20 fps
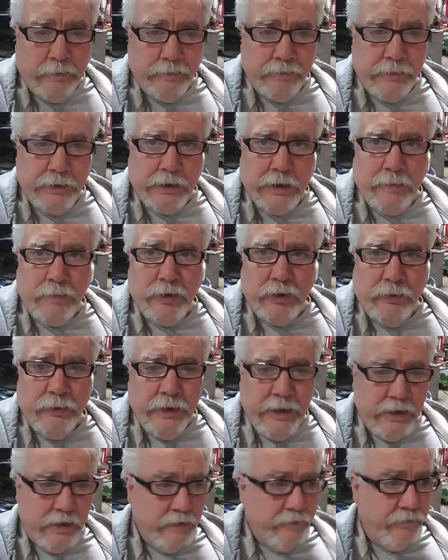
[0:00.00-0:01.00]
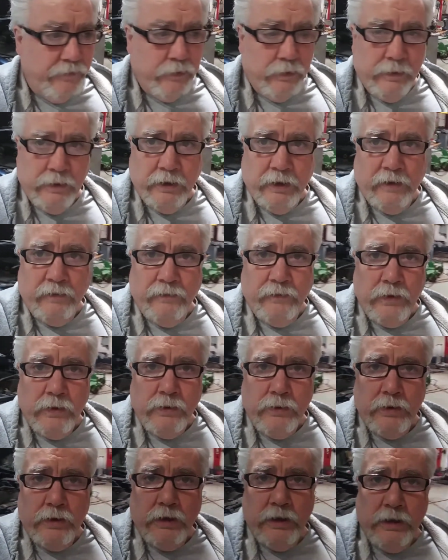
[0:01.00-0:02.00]
Some of the reason for the
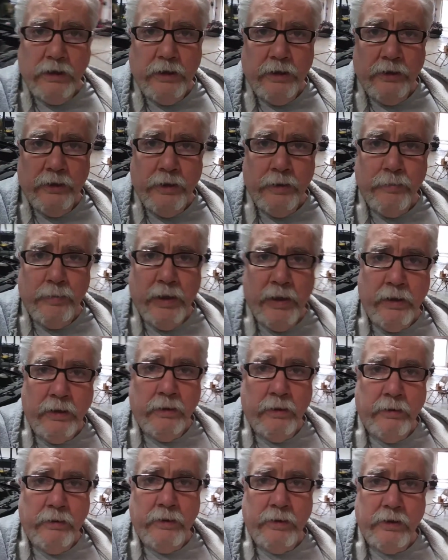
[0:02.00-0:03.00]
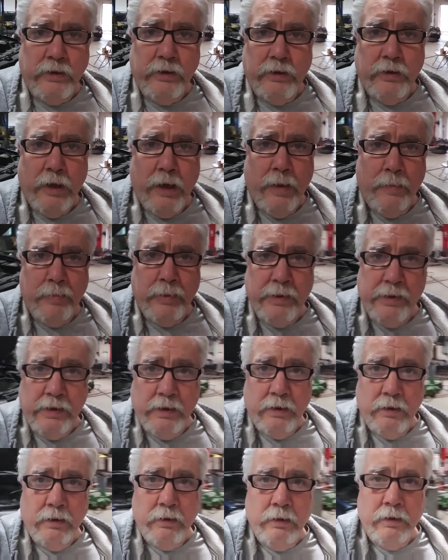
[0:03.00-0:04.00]
confusion in here, you might notice the shop is
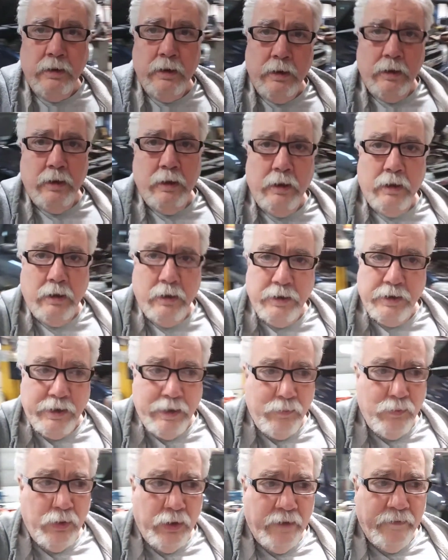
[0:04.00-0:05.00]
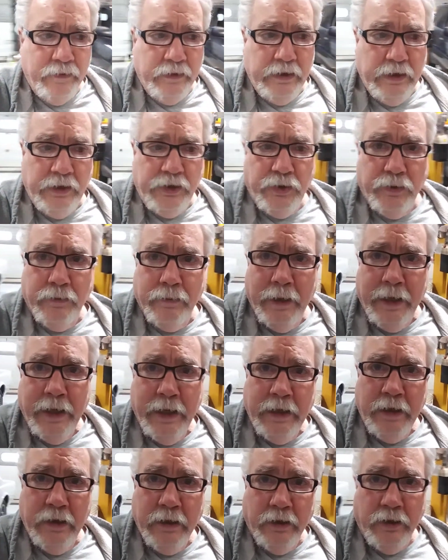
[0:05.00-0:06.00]
in somewhat of a
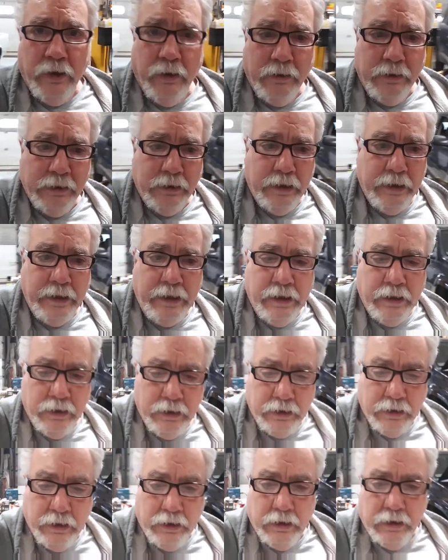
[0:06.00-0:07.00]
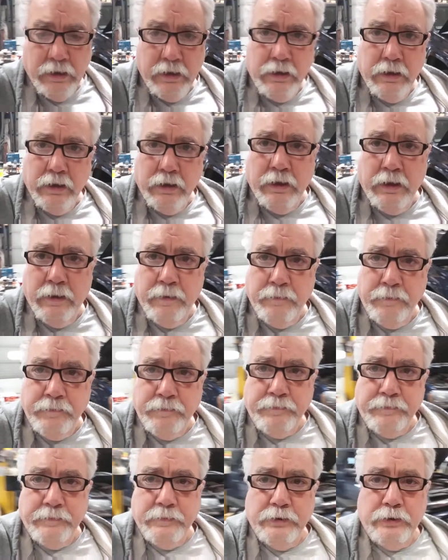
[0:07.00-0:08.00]
disarray currently.
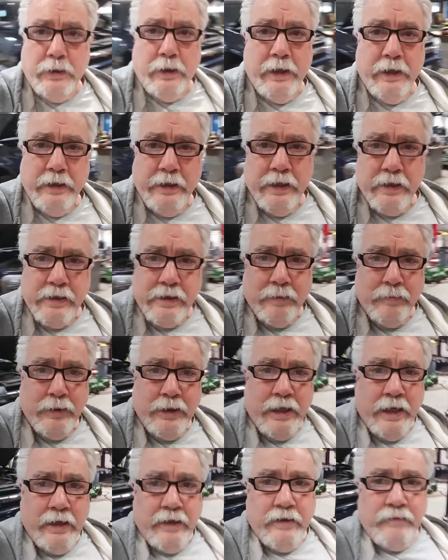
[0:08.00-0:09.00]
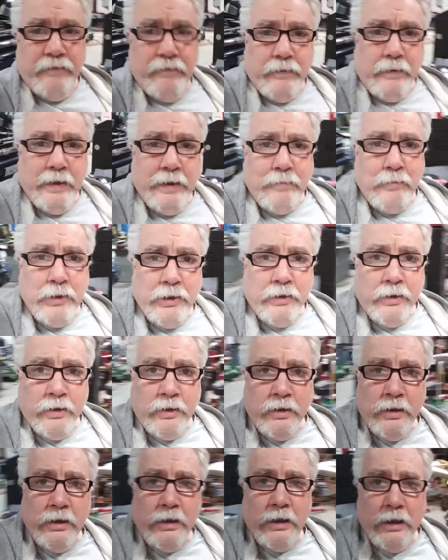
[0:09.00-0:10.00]
Try and get some of that in frame
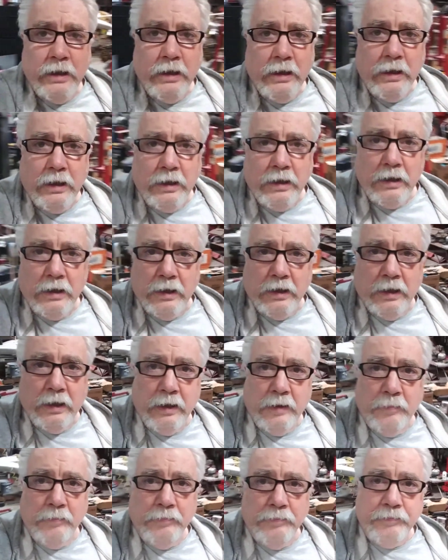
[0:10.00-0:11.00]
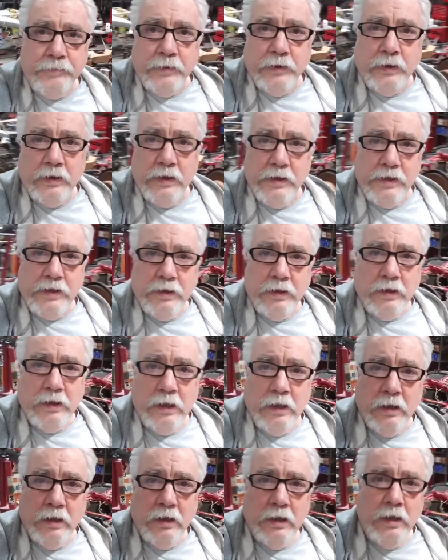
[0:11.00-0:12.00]
here. You can see.
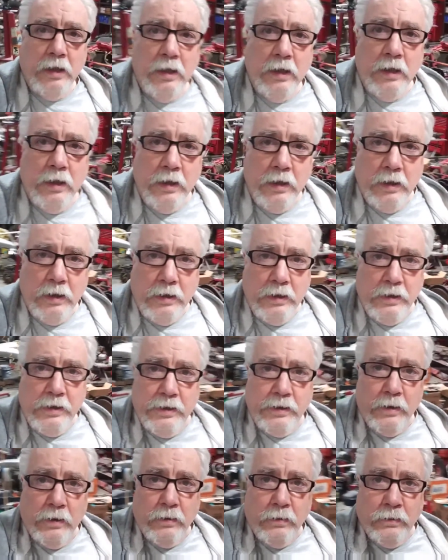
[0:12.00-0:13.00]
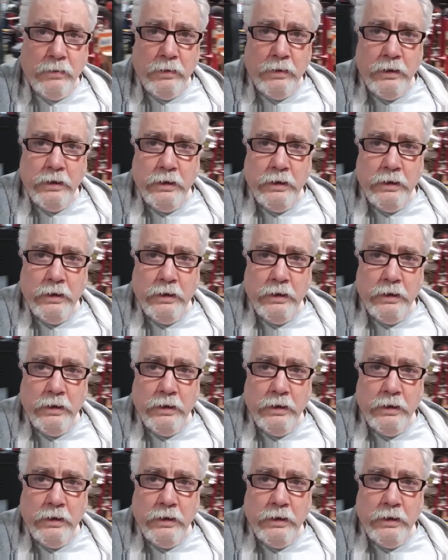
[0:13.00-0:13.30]
So